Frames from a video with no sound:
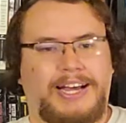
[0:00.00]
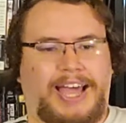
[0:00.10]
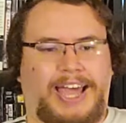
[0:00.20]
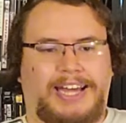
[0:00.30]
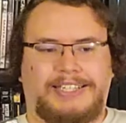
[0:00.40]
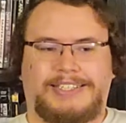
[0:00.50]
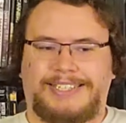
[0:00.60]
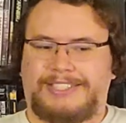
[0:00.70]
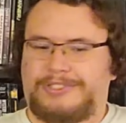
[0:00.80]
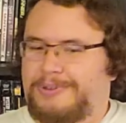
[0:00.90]
And
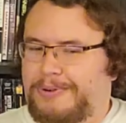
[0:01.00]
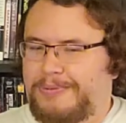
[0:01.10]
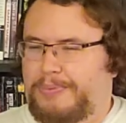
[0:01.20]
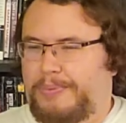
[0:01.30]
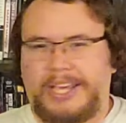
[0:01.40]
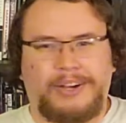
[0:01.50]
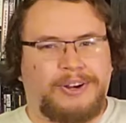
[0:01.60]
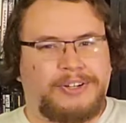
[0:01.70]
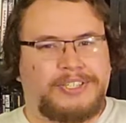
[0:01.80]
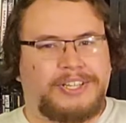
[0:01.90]
it's it's sort of
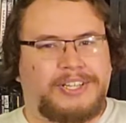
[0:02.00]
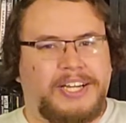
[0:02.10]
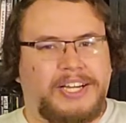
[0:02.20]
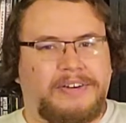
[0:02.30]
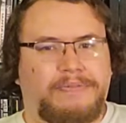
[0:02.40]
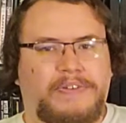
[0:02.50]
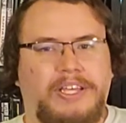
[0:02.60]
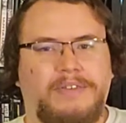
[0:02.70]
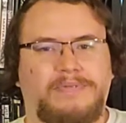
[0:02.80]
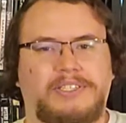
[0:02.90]
weird to think of
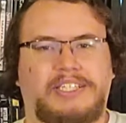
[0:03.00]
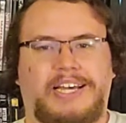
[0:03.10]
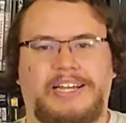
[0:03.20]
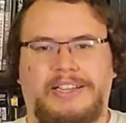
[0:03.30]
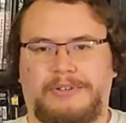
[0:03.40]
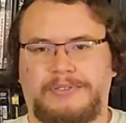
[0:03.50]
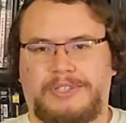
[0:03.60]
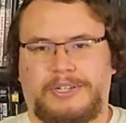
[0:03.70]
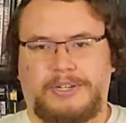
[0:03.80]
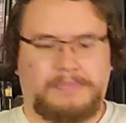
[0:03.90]
Evil Dead in those
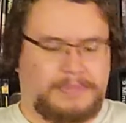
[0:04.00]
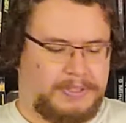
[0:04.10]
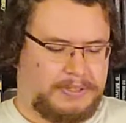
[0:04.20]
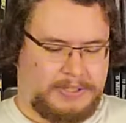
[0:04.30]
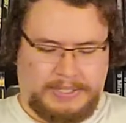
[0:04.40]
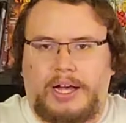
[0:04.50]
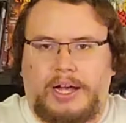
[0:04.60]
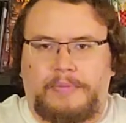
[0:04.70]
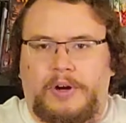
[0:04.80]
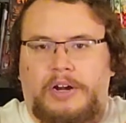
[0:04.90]
terms.
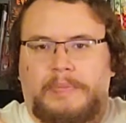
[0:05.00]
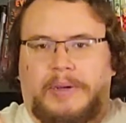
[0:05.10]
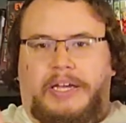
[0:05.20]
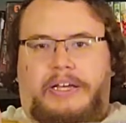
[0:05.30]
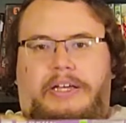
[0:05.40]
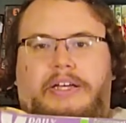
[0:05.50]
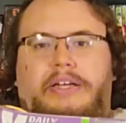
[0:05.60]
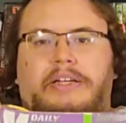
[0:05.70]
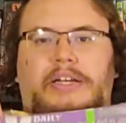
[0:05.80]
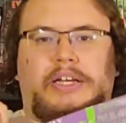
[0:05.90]
I'm wearing my
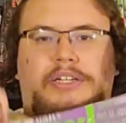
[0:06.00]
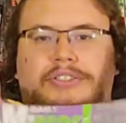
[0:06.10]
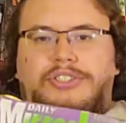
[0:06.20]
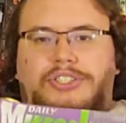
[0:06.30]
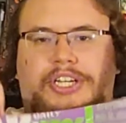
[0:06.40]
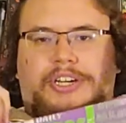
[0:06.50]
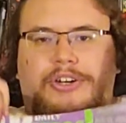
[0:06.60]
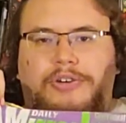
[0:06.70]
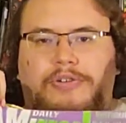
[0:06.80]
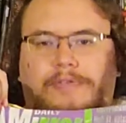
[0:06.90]
uh sick
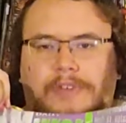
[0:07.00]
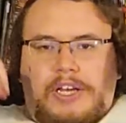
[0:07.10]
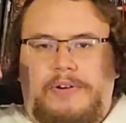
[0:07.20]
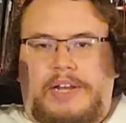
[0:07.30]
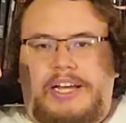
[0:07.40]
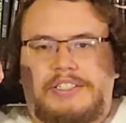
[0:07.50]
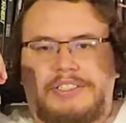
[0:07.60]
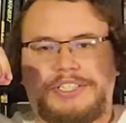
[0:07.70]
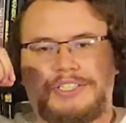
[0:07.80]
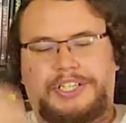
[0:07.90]
new Video
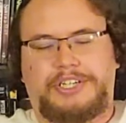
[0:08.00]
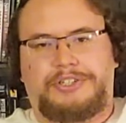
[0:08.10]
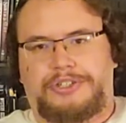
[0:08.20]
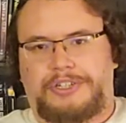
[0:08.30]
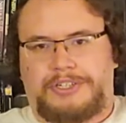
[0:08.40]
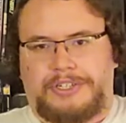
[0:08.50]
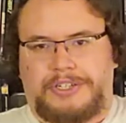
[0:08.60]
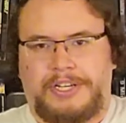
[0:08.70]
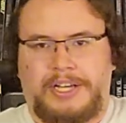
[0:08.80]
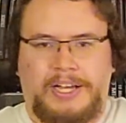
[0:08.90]
Nasties t
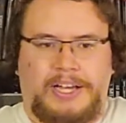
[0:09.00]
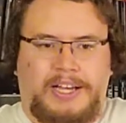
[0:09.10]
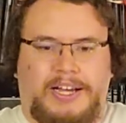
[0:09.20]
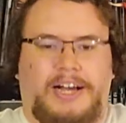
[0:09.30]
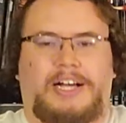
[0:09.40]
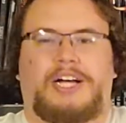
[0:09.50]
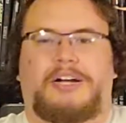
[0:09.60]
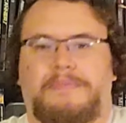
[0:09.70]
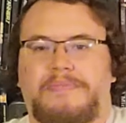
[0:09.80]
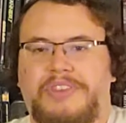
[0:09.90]
shirt.
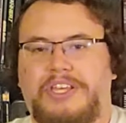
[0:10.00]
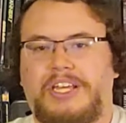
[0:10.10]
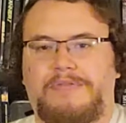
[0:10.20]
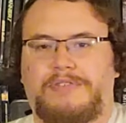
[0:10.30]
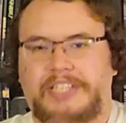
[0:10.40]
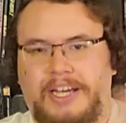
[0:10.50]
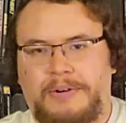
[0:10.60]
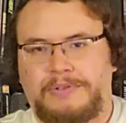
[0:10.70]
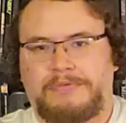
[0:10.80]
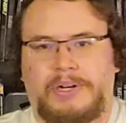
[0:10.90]
Um, the Evil
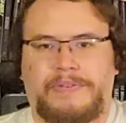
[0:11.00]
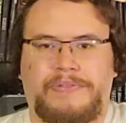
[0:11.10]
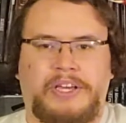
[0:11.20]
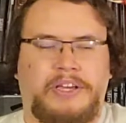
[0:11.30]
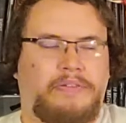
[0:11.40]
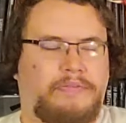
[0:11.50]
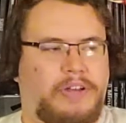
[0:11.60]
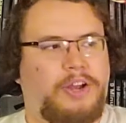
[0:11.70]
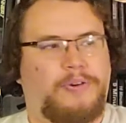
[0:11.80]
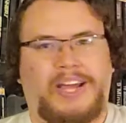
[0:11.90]
Dead was one of the
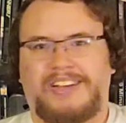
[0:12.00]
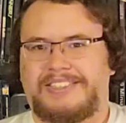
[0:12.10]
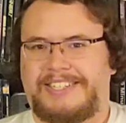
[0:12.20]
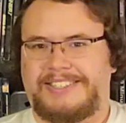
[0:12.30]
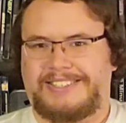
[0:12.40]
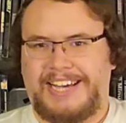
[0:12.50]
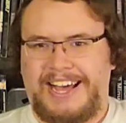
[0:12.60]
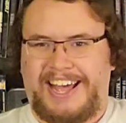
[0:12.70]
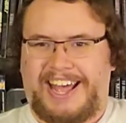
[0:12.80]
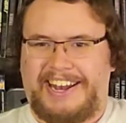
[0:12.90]
Video Nasties,
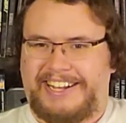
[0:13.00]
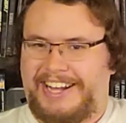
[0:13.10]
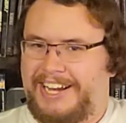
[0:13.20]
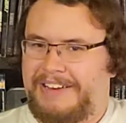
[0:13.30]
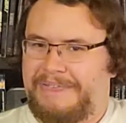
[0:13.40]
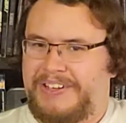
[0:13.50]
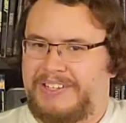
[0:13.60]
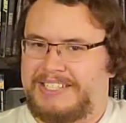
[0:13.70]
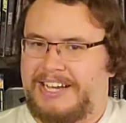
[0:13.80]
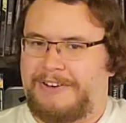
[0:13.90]
and it kind of
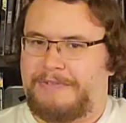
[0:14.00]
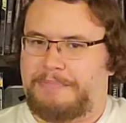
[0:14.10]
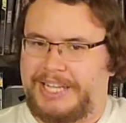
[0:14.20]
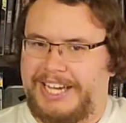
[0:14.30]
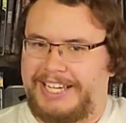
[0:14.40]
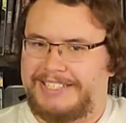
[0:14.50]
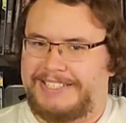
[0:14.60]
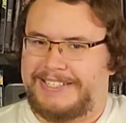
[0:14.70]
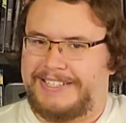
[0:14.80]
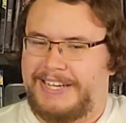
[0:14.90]
feels out of
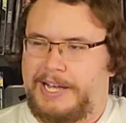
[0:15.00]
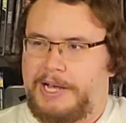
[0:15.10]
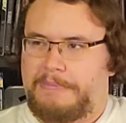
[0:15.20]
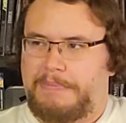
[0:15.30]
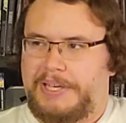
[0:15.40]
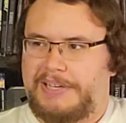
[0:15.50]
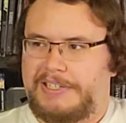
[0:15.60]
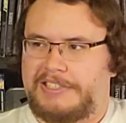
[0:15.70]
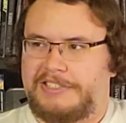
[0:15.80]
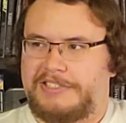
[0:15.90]
place
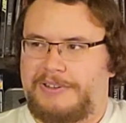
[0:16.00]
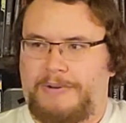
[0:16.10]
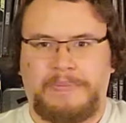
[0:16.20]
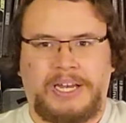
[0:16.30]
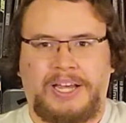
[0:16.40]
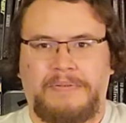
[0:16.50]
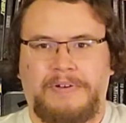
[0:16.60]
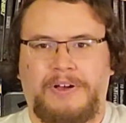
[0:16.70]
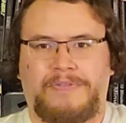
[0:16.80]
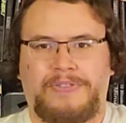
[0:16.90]
because so
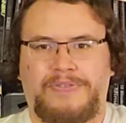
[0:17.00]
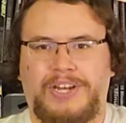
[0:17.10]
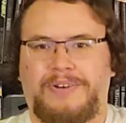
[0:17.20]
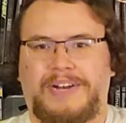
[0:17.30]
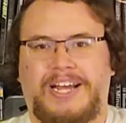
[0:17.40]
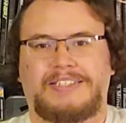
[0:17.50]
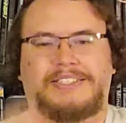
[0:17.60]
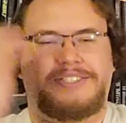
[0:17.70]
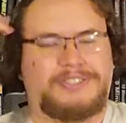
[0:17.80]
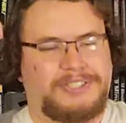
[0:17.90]
many of the Video
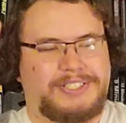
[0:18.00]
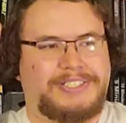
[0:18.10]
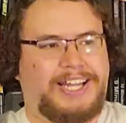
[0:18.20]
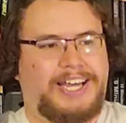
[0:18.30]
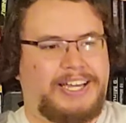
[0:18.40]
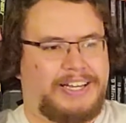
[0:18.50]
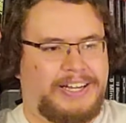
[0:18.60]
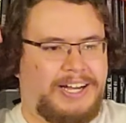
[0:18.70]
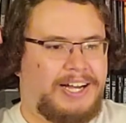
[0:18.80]
Nasties are just like